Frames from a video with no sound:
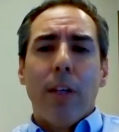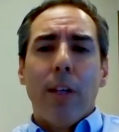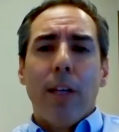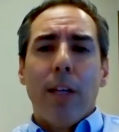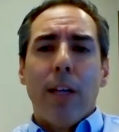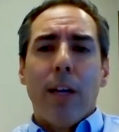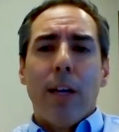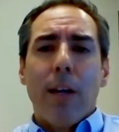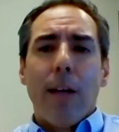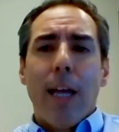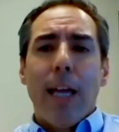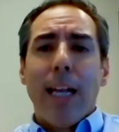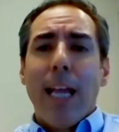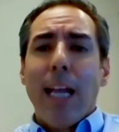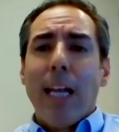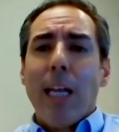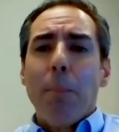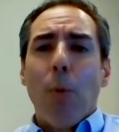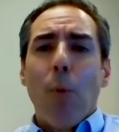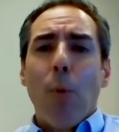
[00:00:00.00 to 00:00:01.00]
at
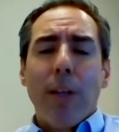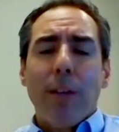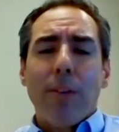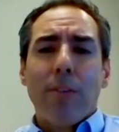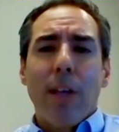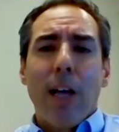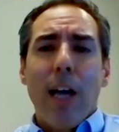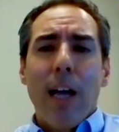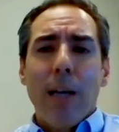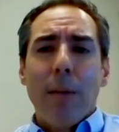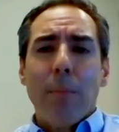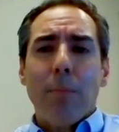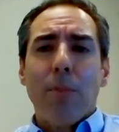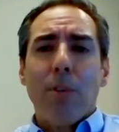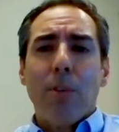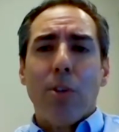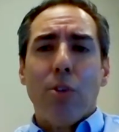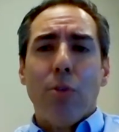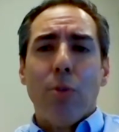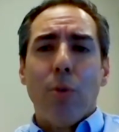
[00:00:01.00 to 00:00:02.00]
any point in time,
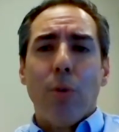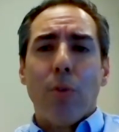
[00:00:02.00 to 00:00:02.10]
did you